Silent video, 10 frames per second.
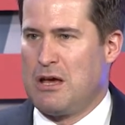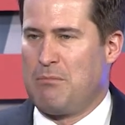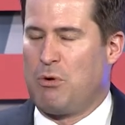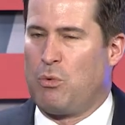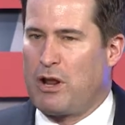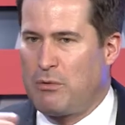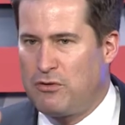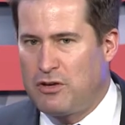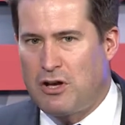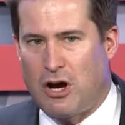But when I
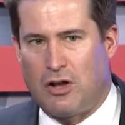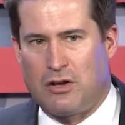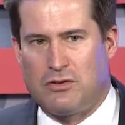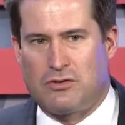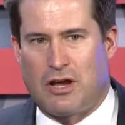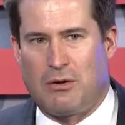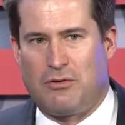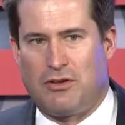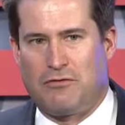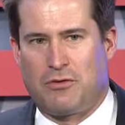was in college, I
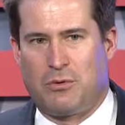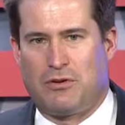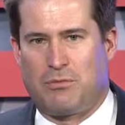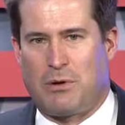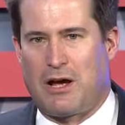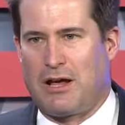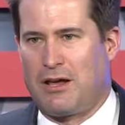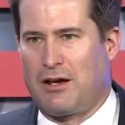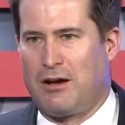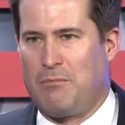was influenced
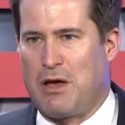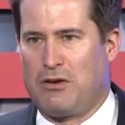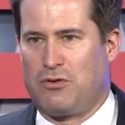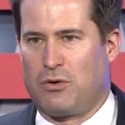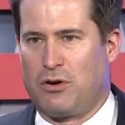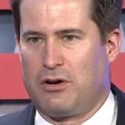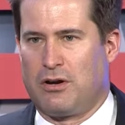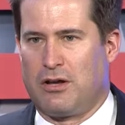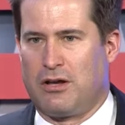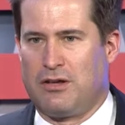by a mentor.
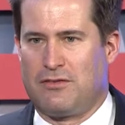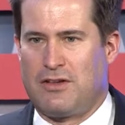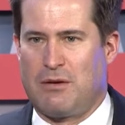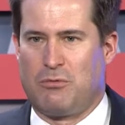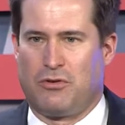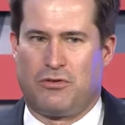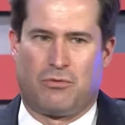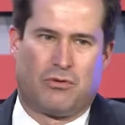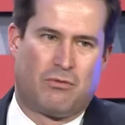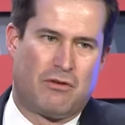His name was
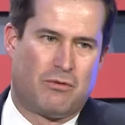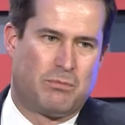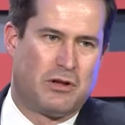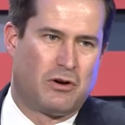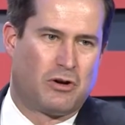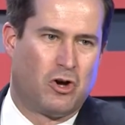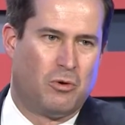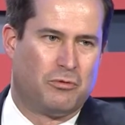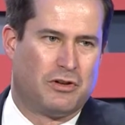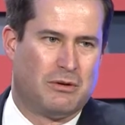the Reverend Peter
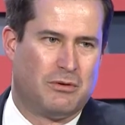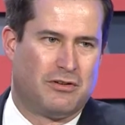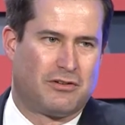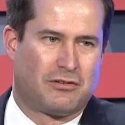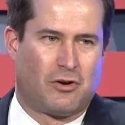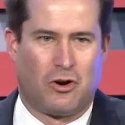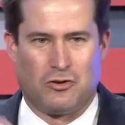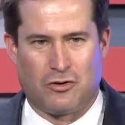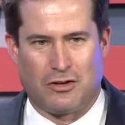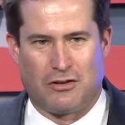Gomes, and he was this
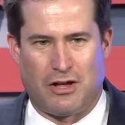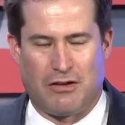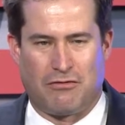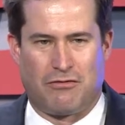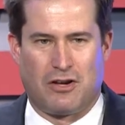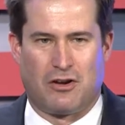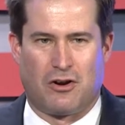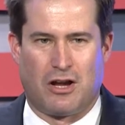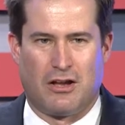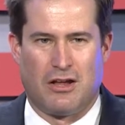larger-than-life
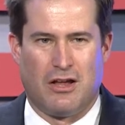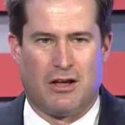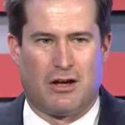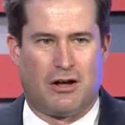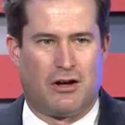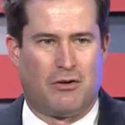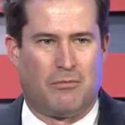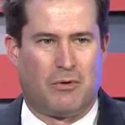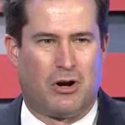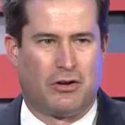figure at
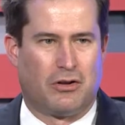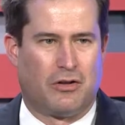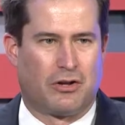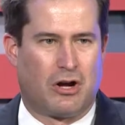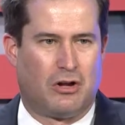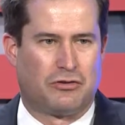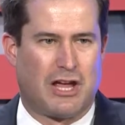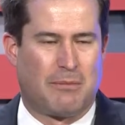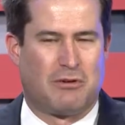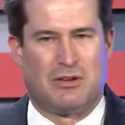on the college
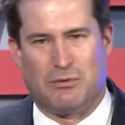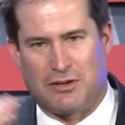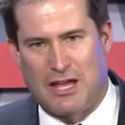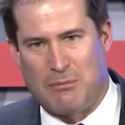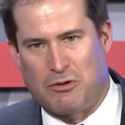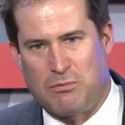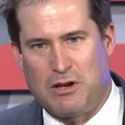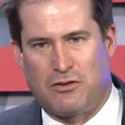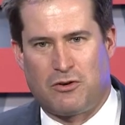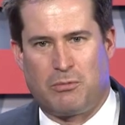campus. He was the campus
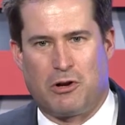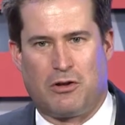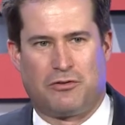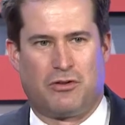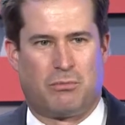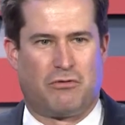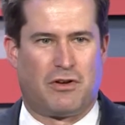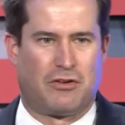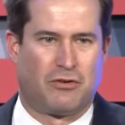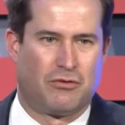minister, but also the
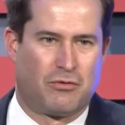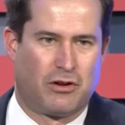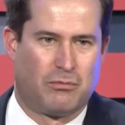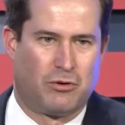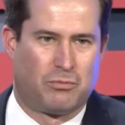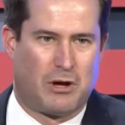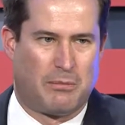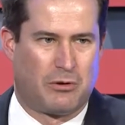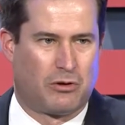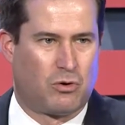professor of one of the most
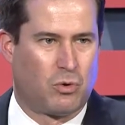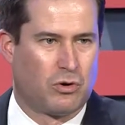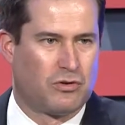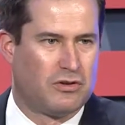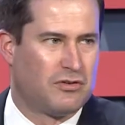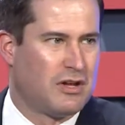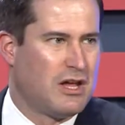popular courses